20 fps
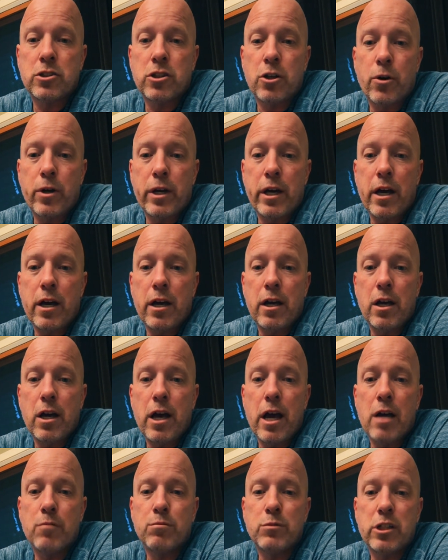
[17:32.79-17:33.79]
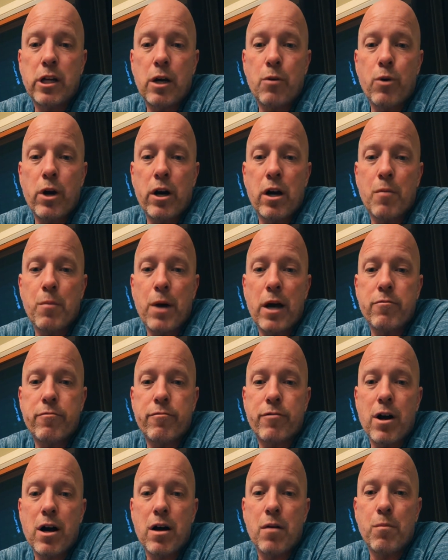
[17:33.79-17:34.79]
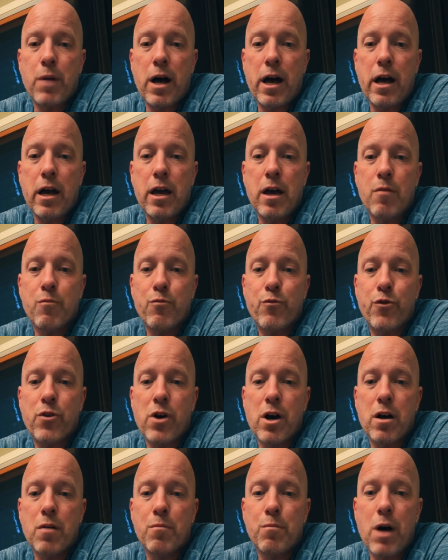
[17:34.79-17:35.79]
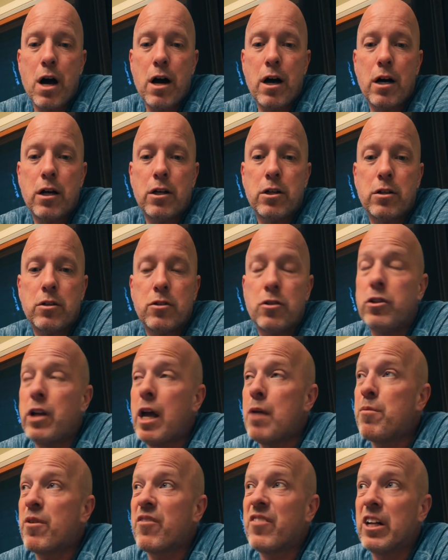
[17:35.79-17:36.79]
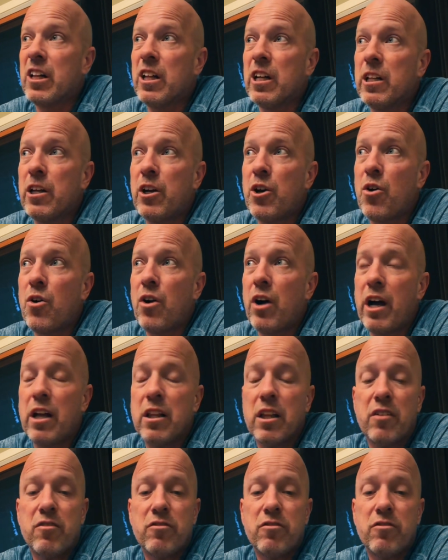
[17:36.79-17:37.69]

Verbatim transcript: It's okay. MJ, where am I from? I am from uh, Naperville, Illinois.